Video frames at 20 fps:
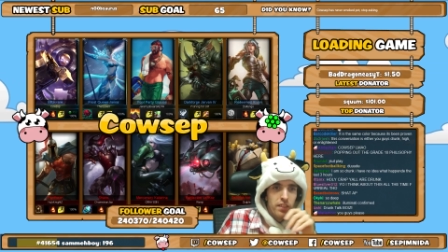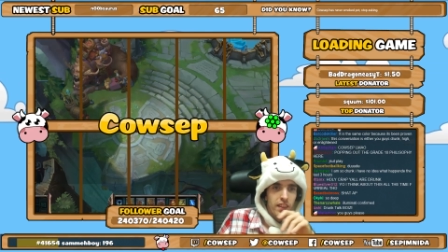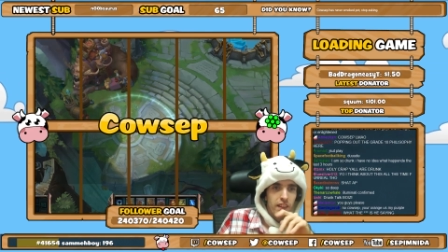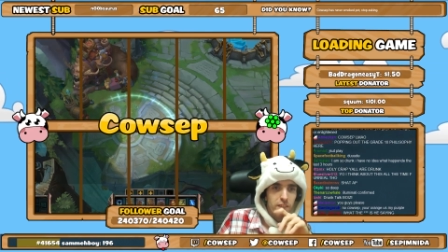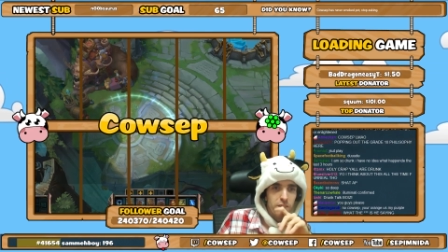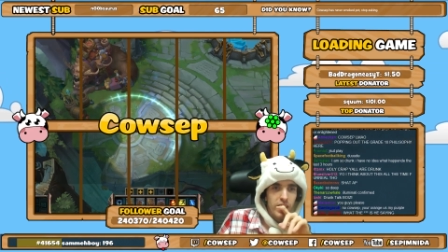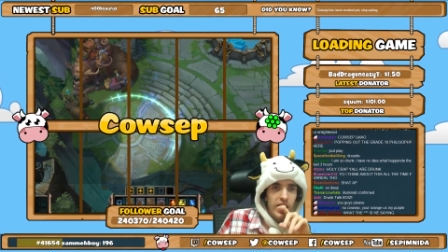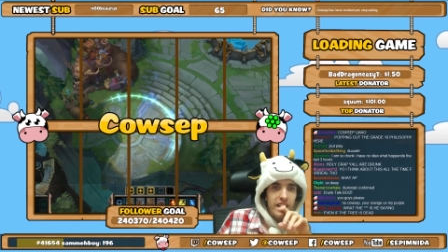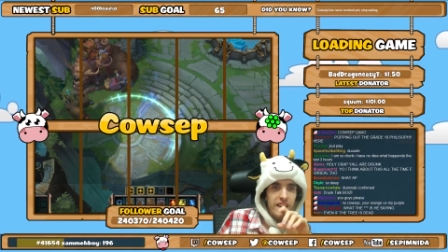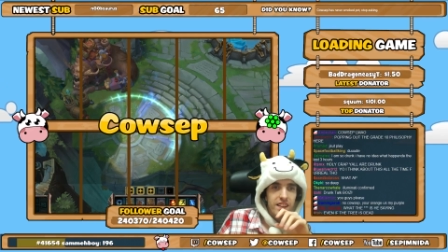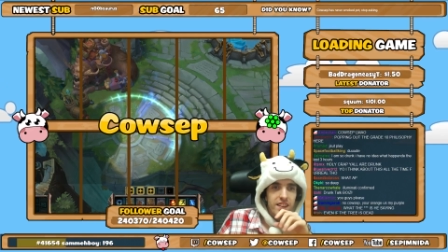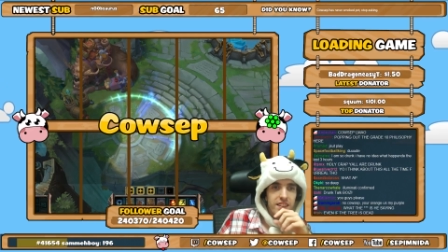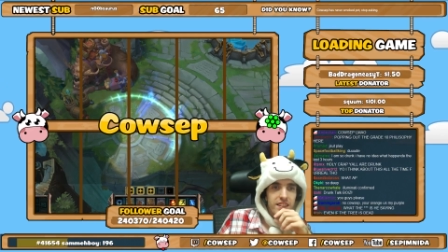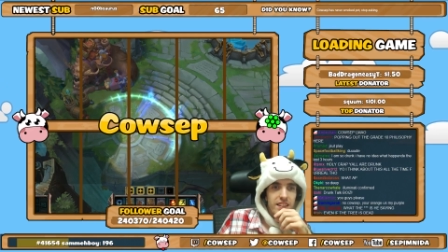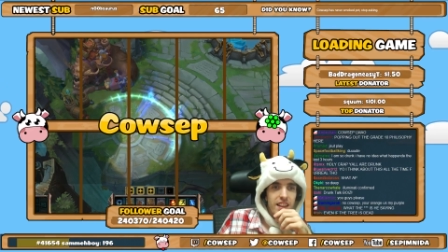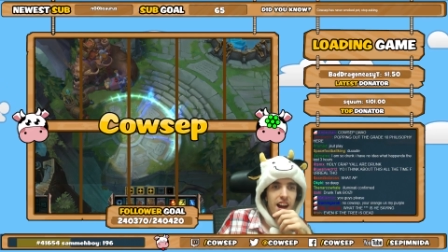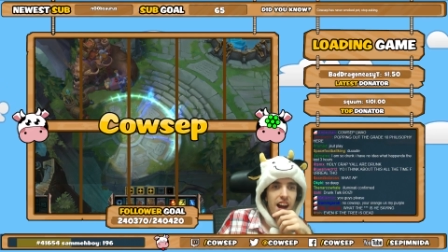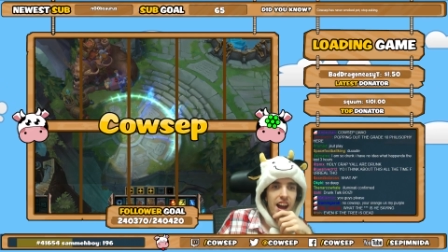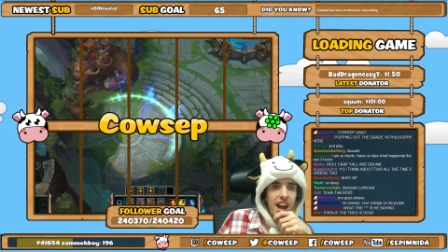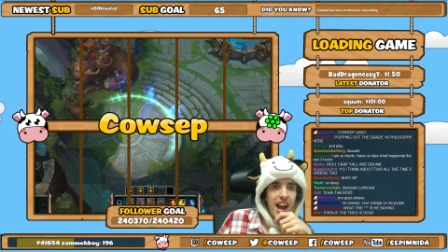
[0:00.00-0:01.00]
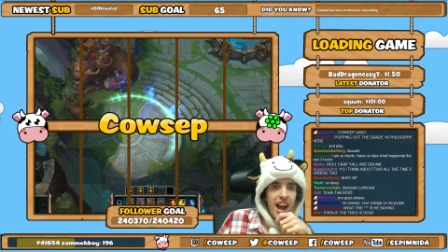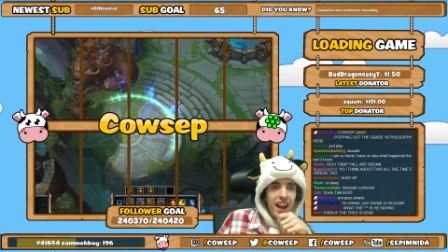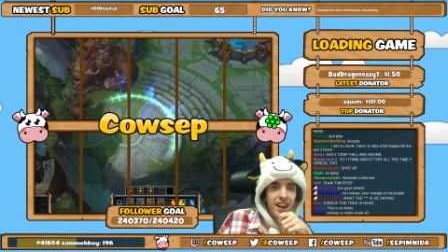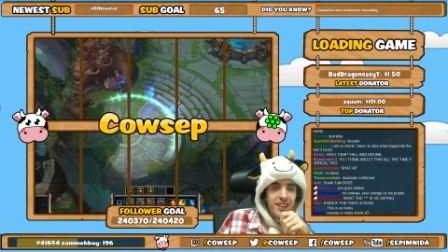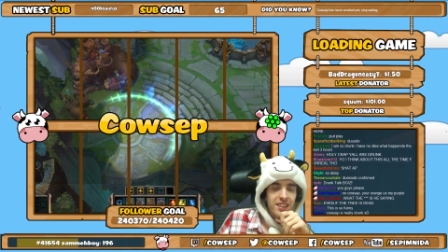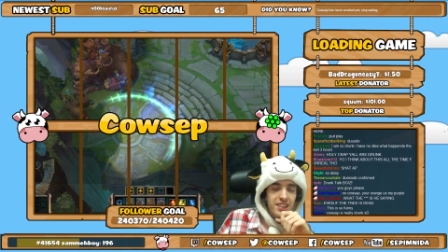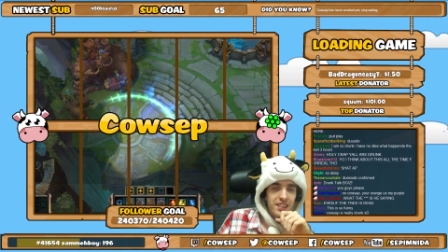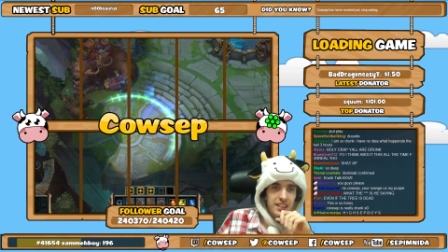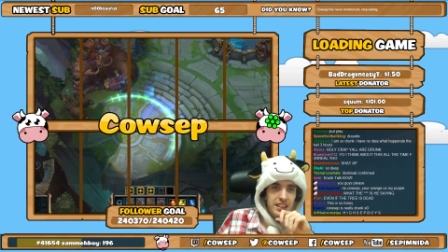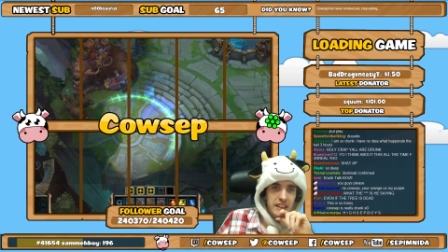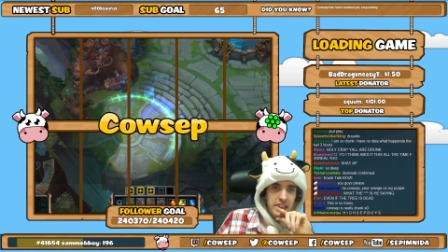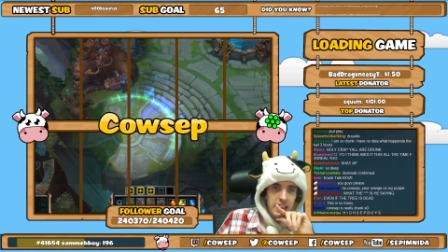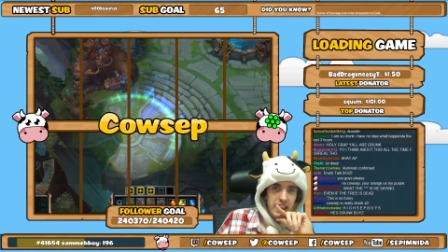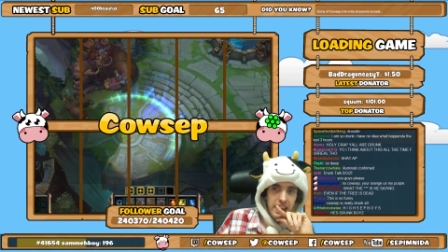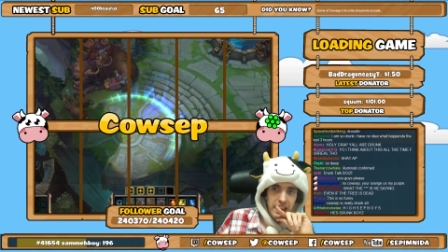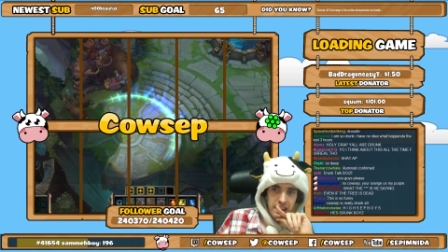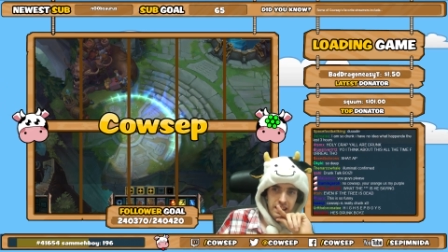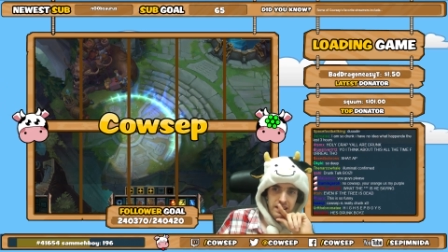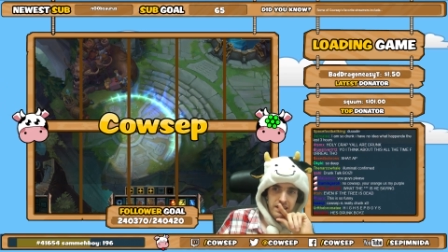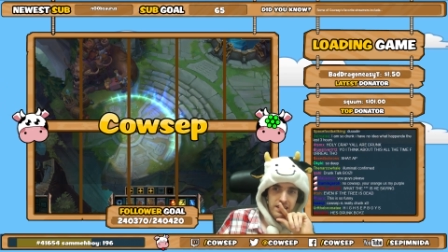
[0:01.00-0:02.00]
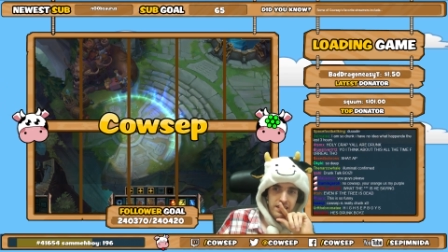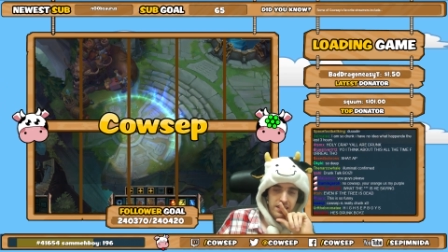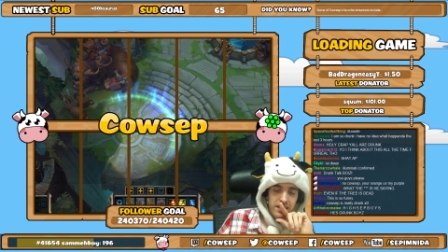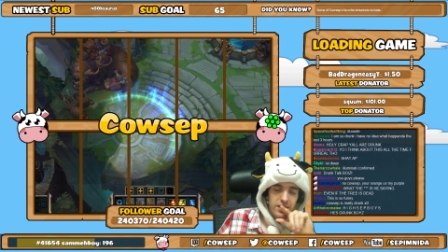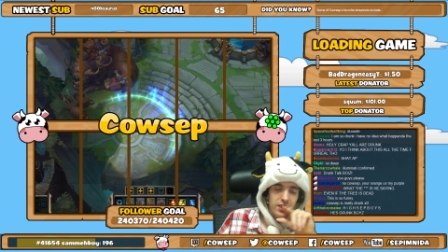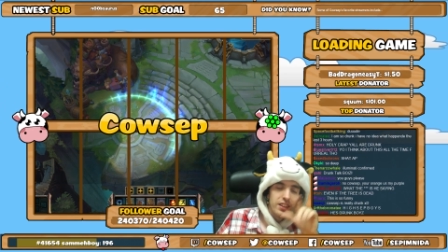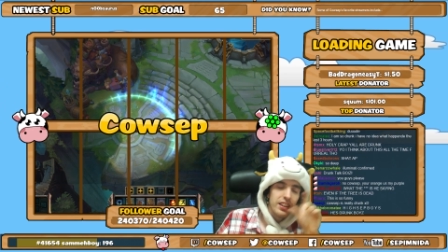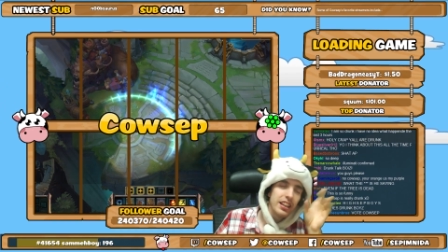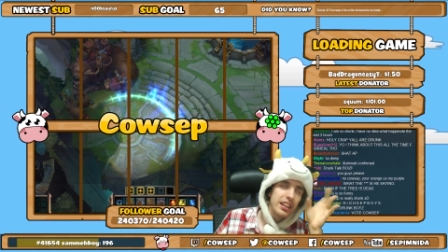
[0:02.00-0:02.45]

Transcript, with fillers: But it's not actually dead, or it